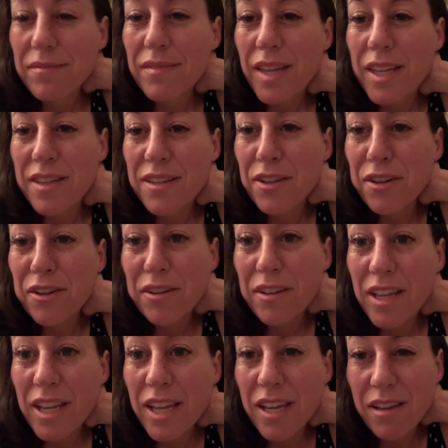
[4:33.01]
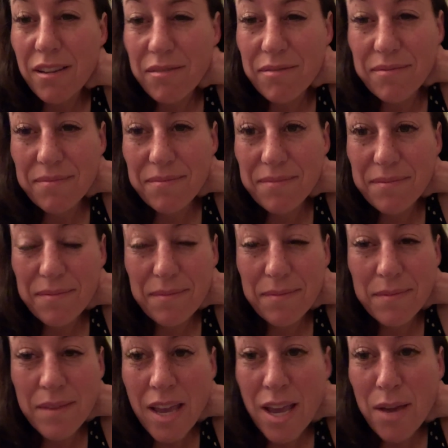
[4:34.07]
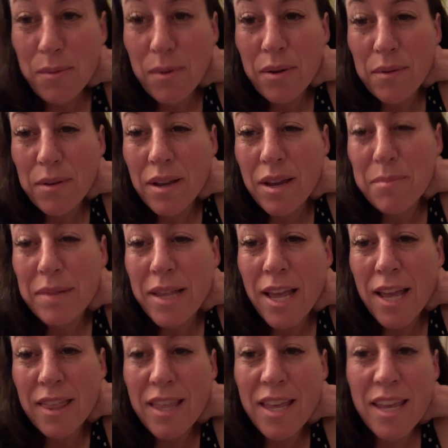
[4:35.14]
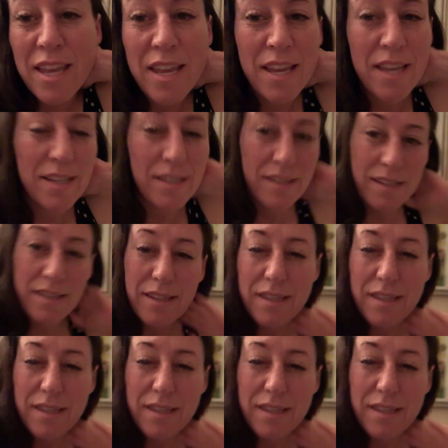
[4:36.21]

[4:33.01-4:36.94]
It's early. I woke up like this.